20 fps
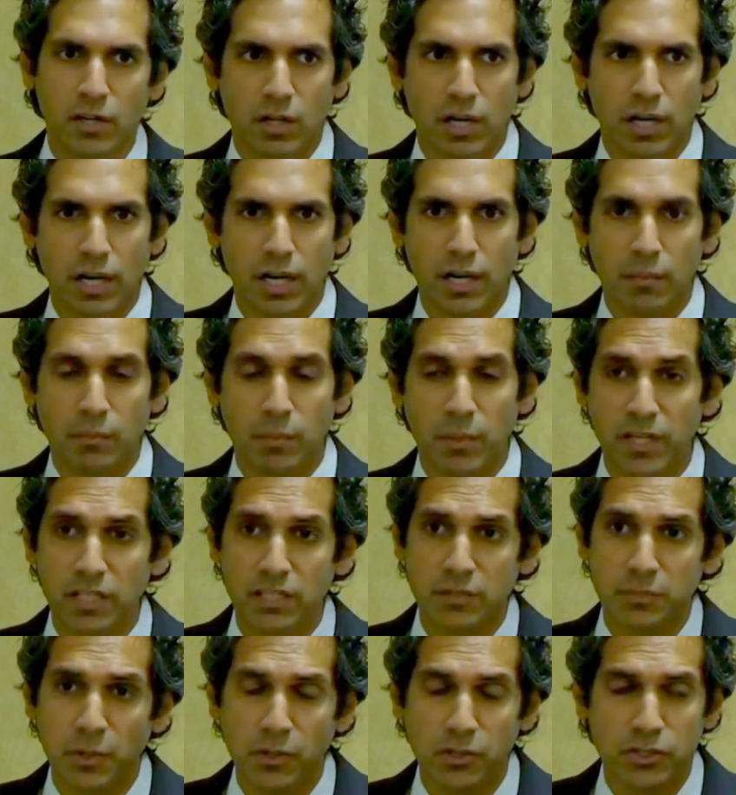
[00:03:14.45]
uh, been
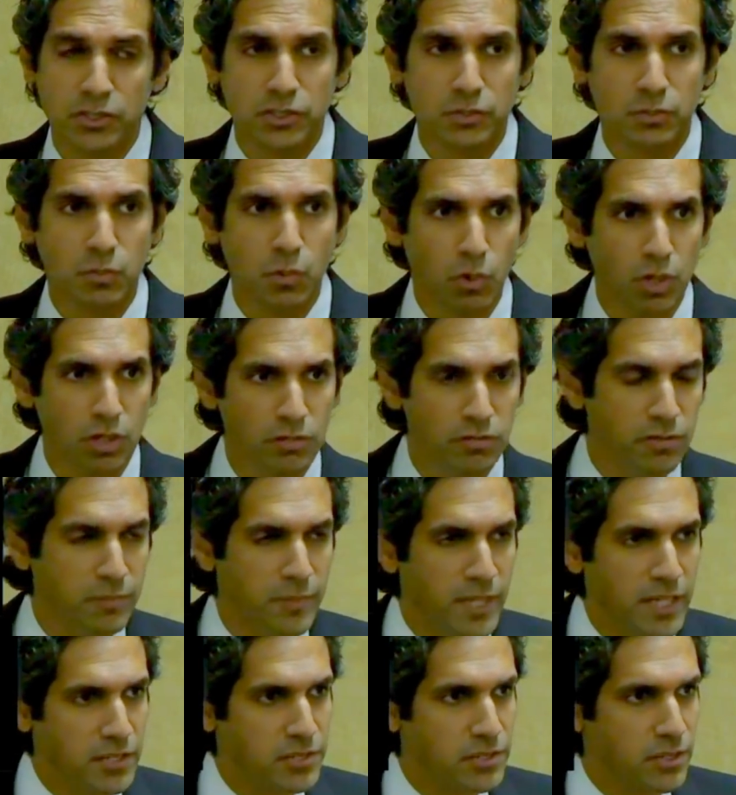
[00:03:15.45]
exposed to more
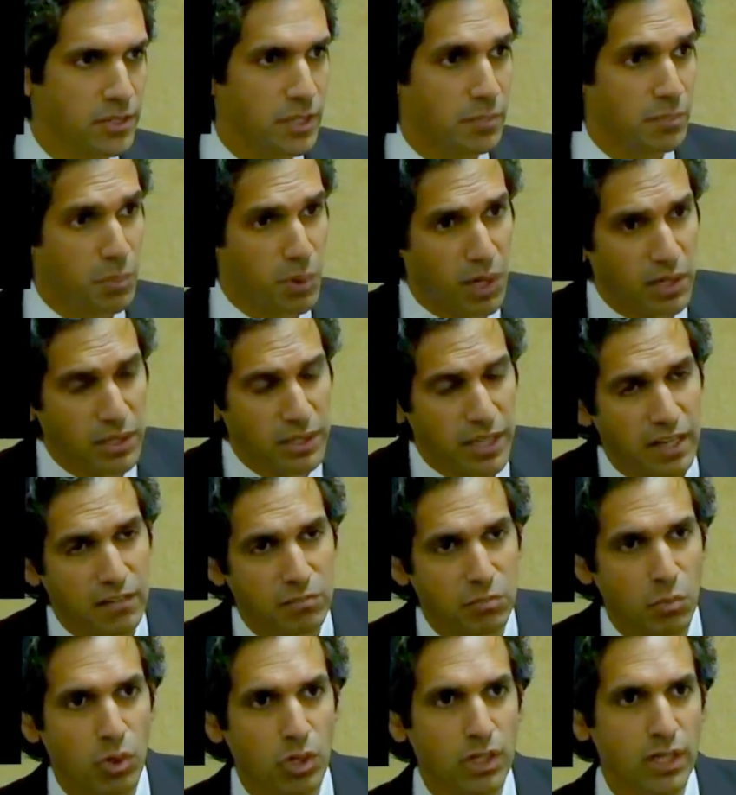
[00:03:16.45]
information and probably
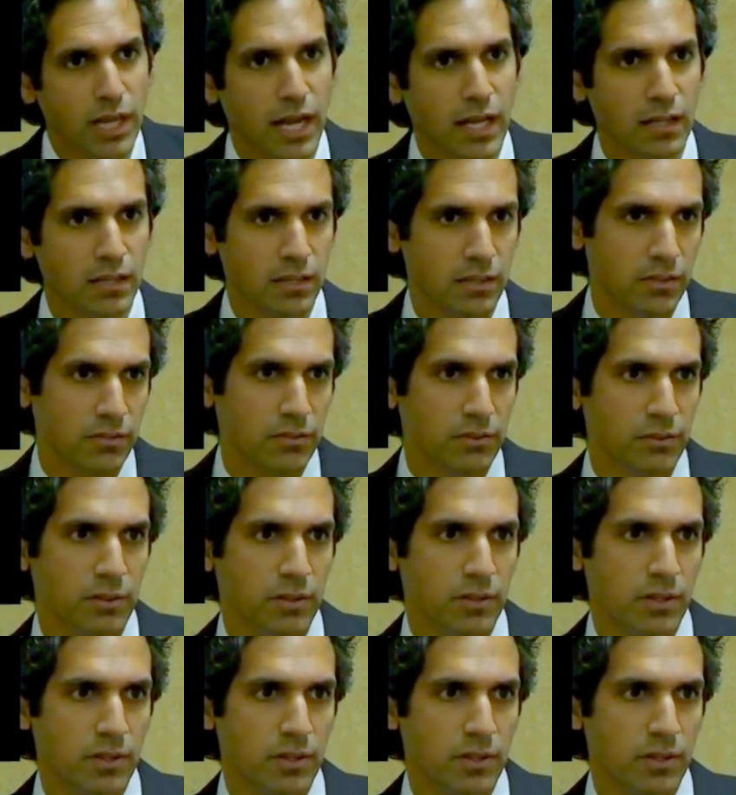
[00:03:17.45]
have more knowledge